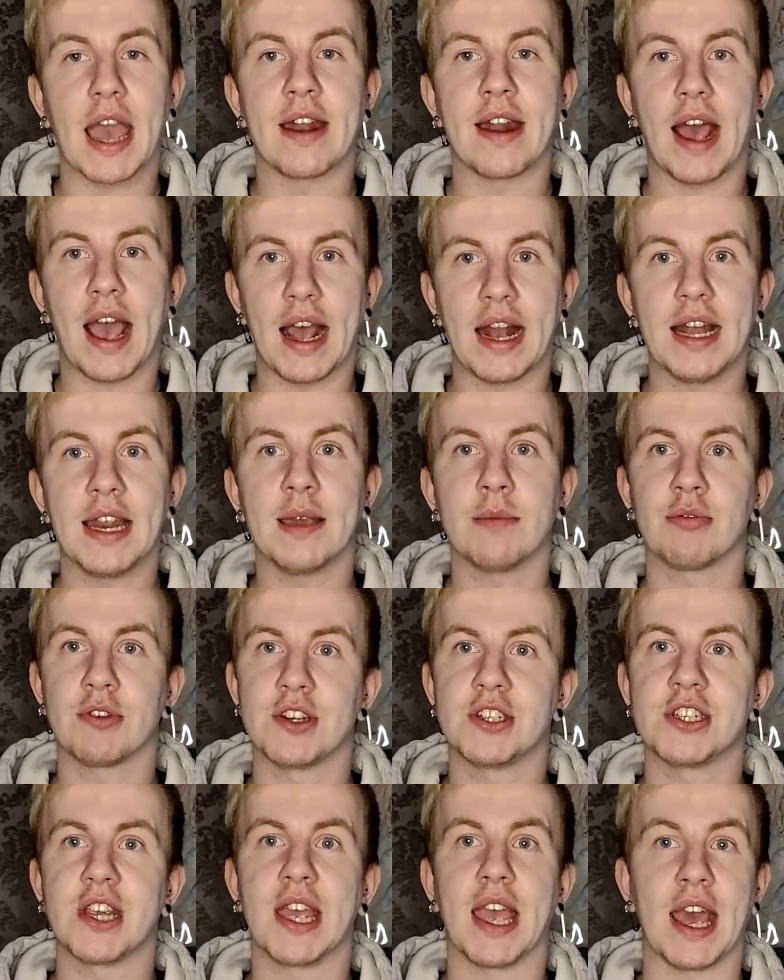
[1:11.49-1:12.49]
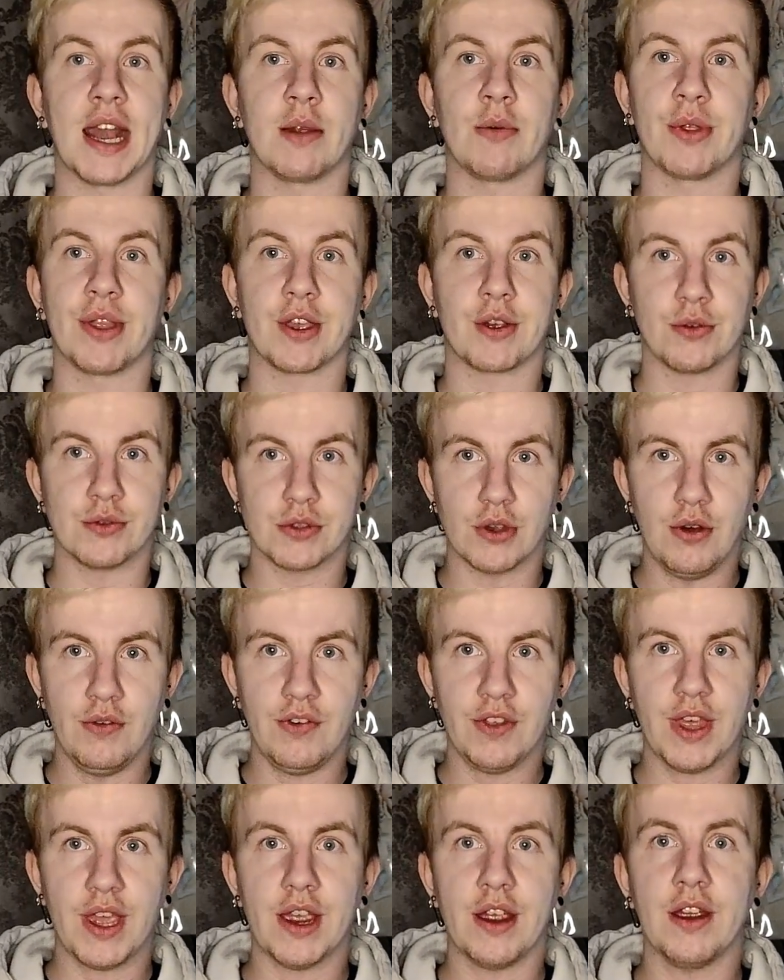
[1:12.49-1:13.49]
I'd highly appreciate anyone that goes
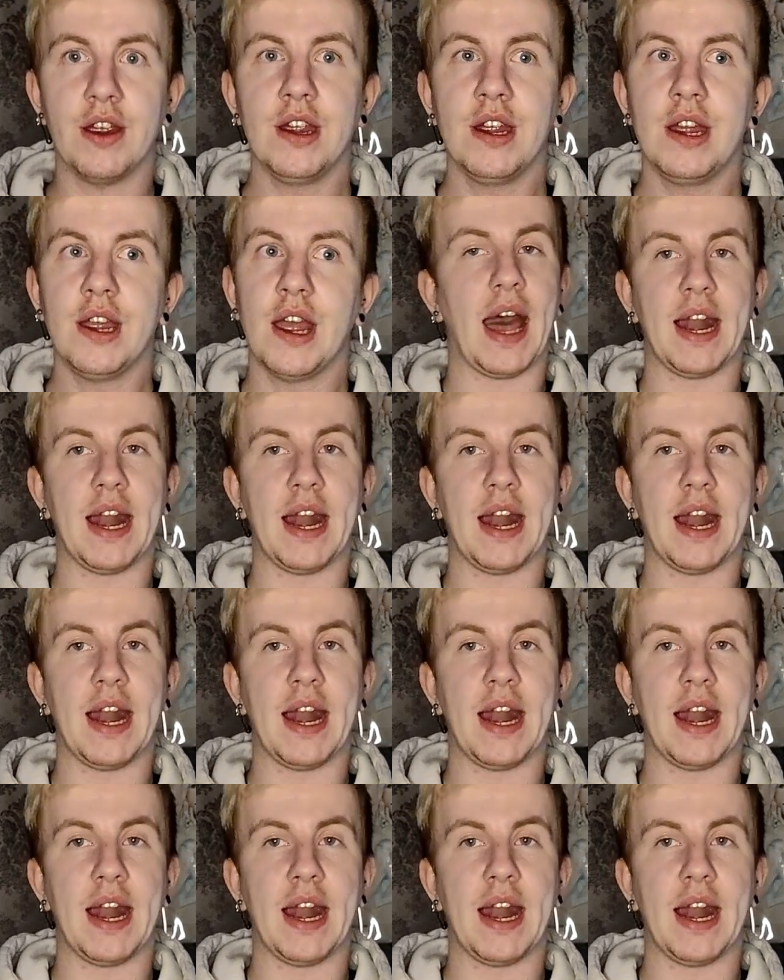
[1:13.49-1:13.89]
over there.